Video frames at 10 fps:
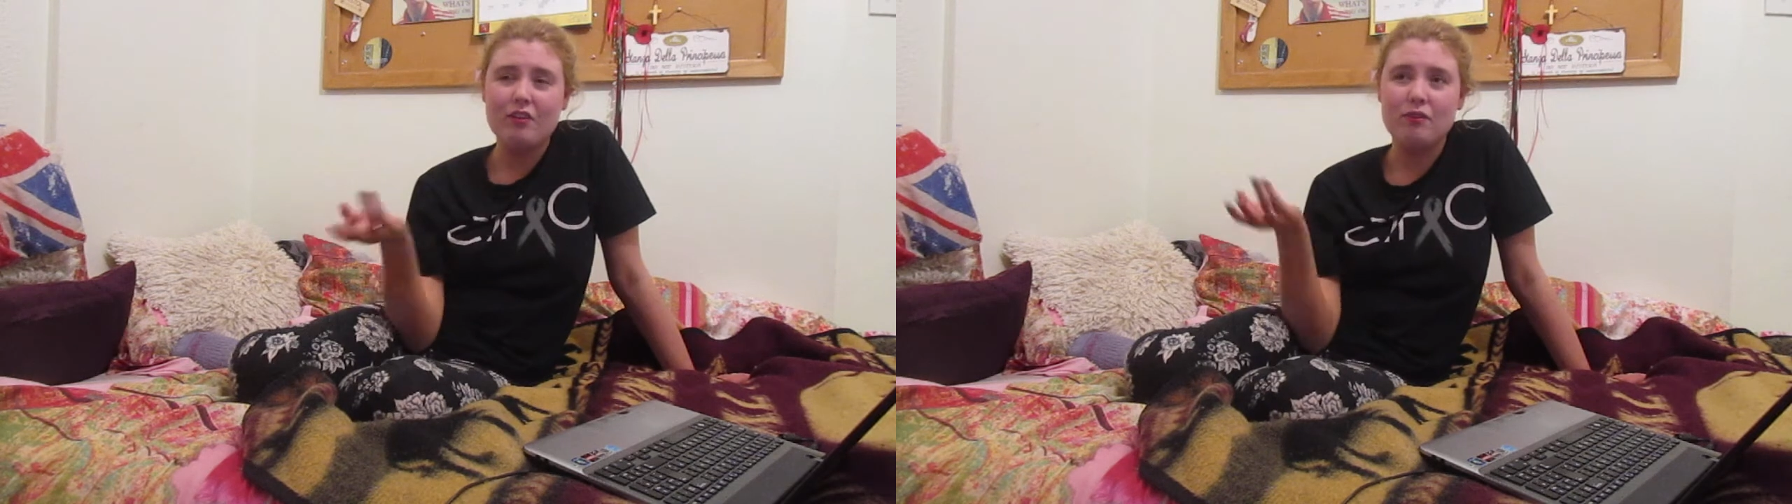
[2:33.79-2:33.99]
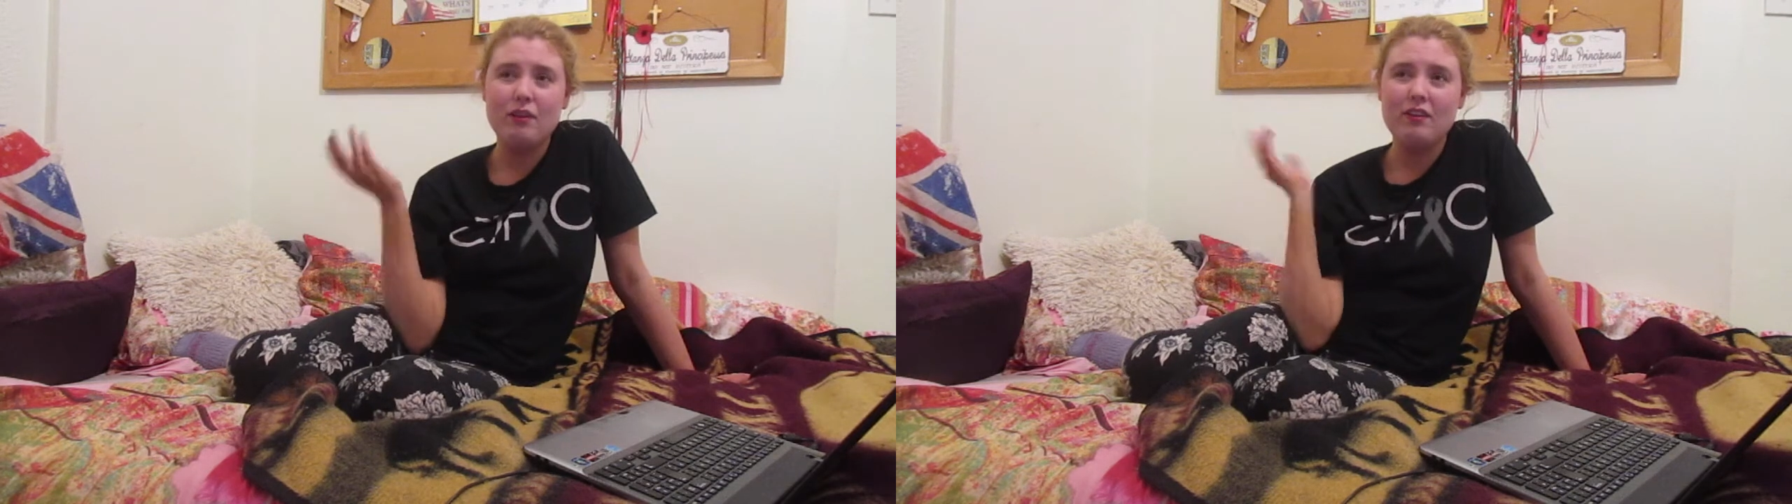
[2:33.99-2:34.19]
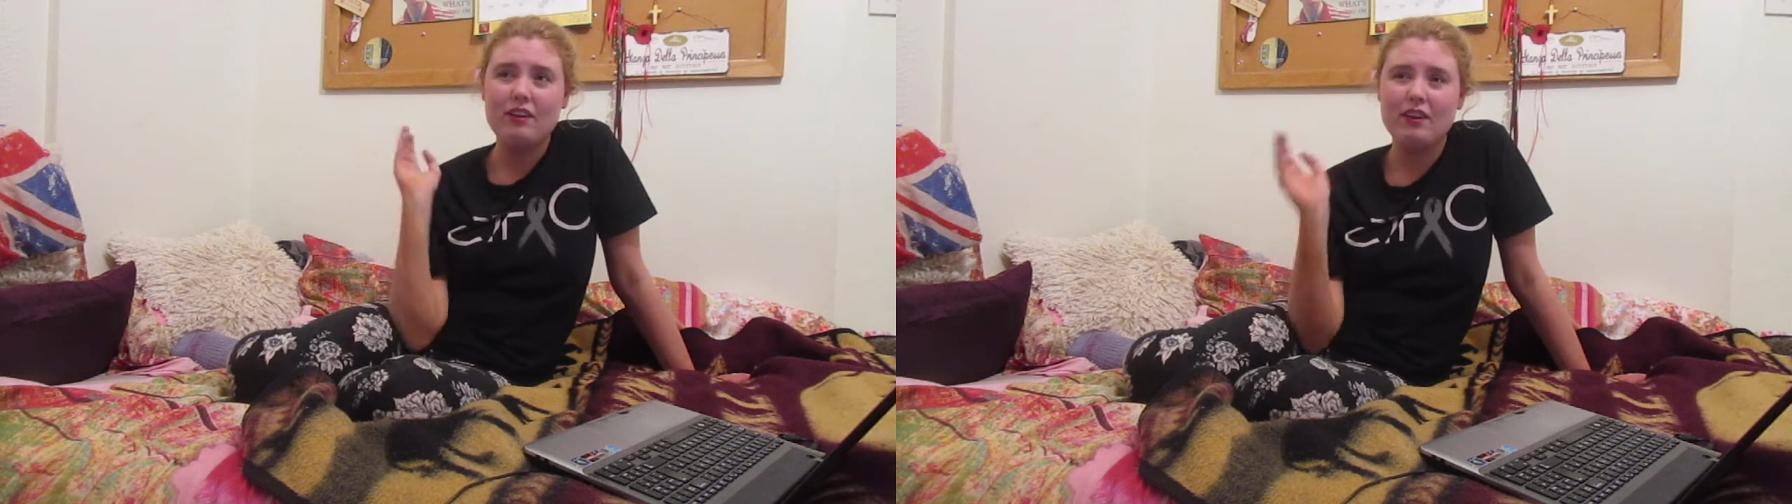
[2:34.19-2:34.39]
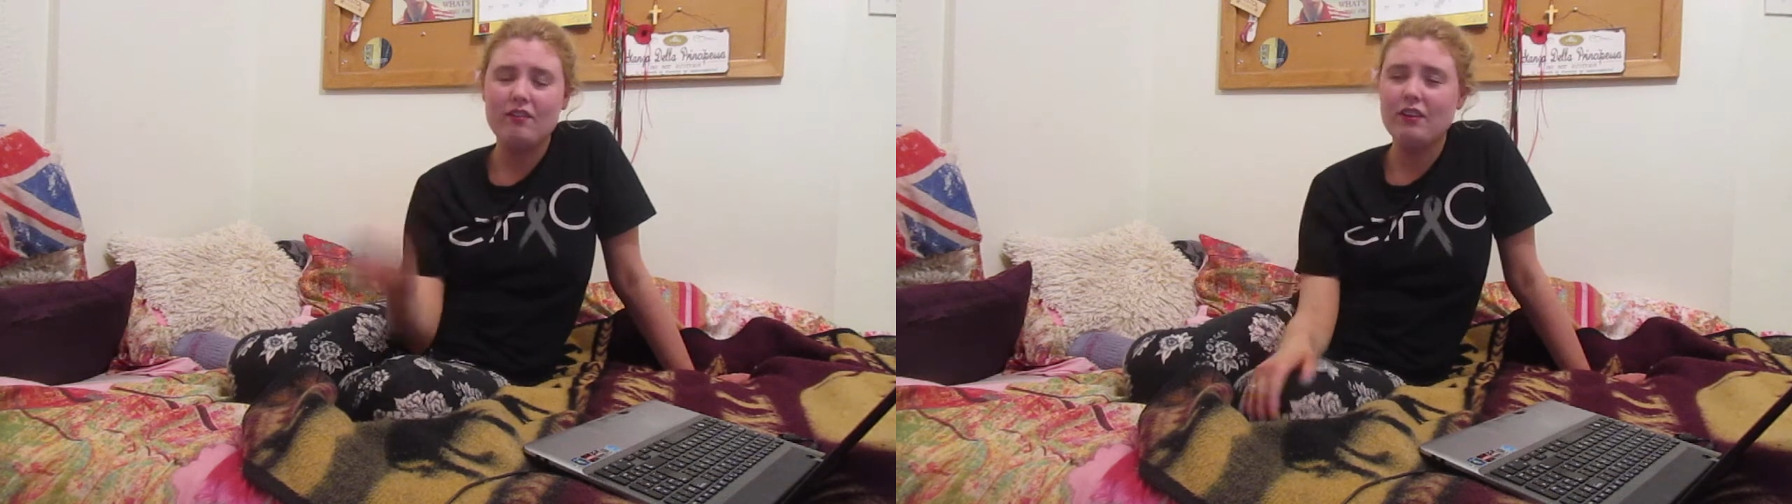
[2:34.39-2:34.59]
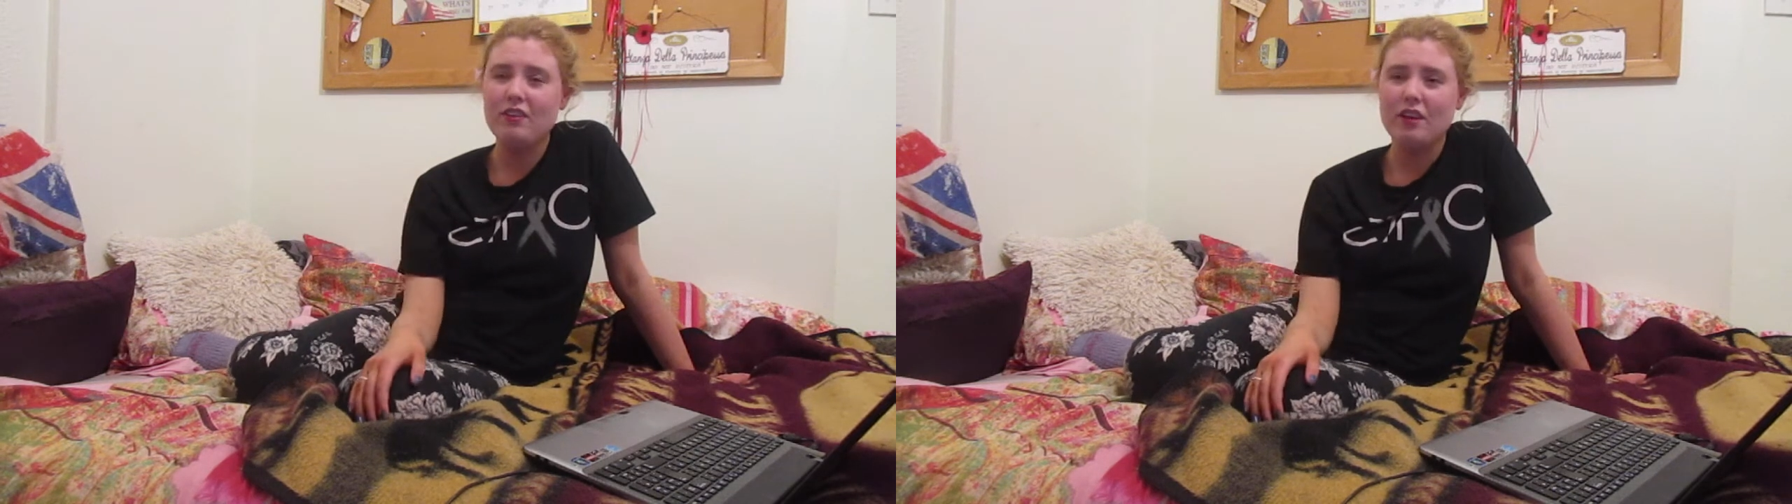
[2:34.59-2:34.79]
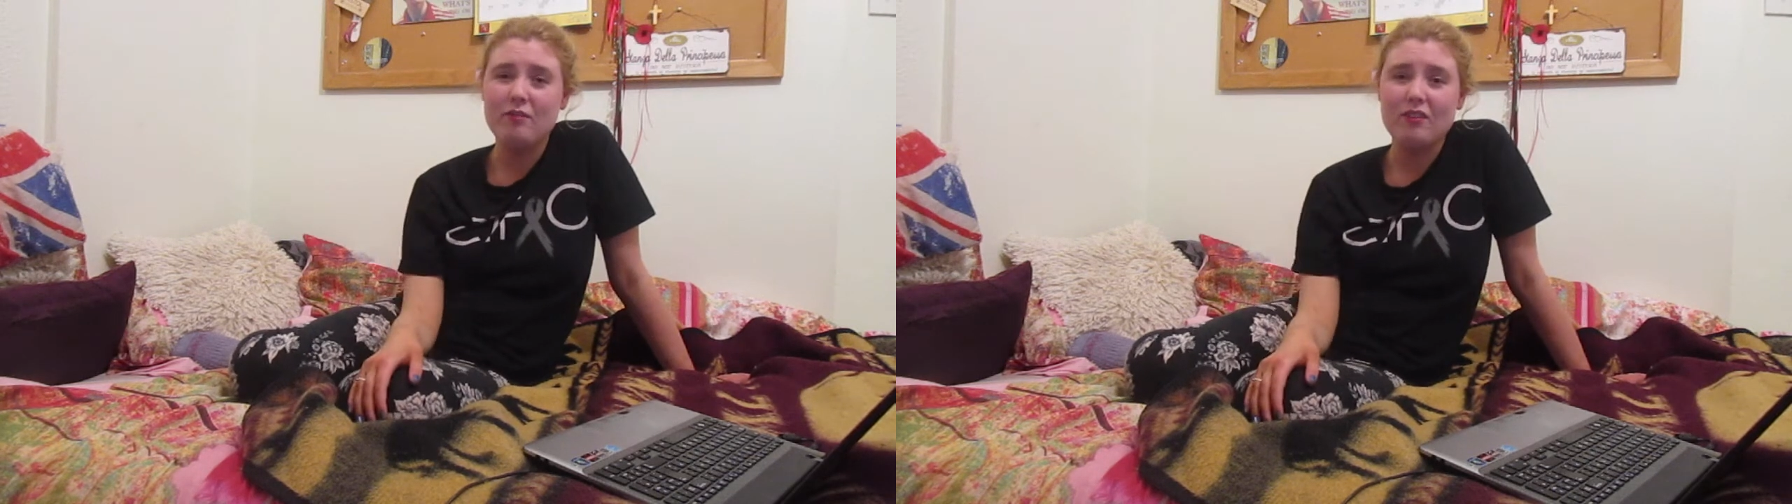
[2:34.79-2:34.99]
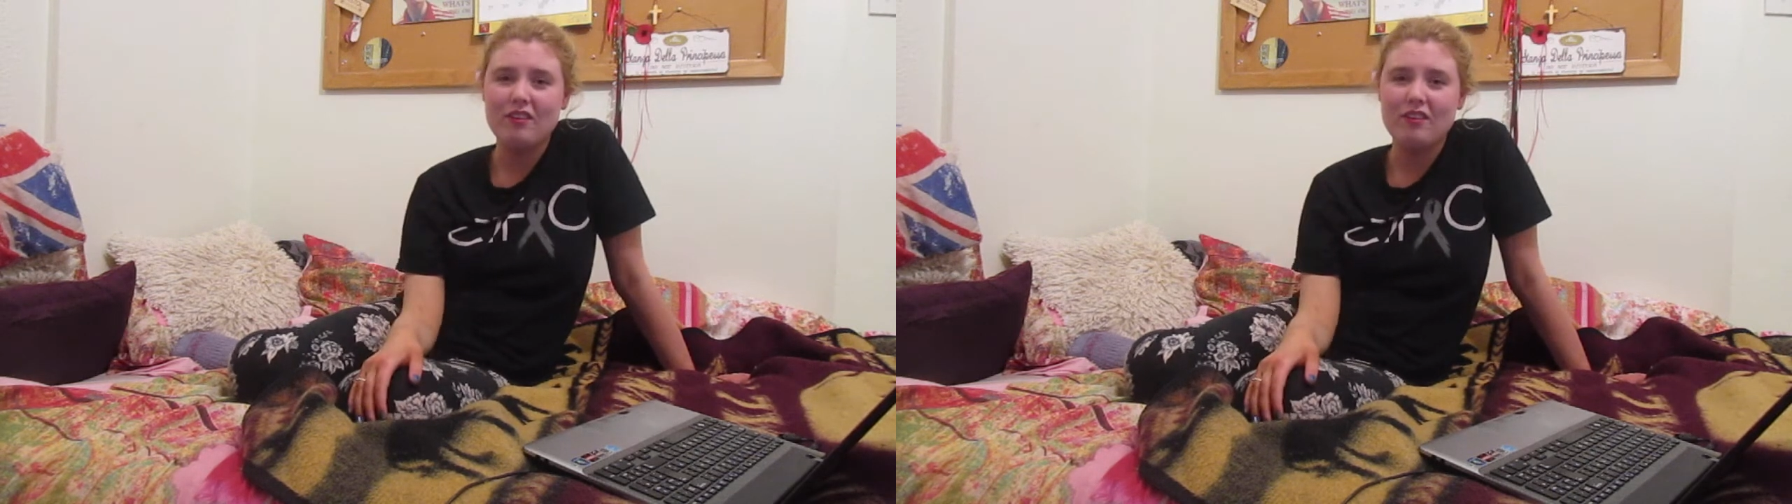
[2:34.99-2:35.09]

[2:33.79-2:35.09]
tweeted her a few times,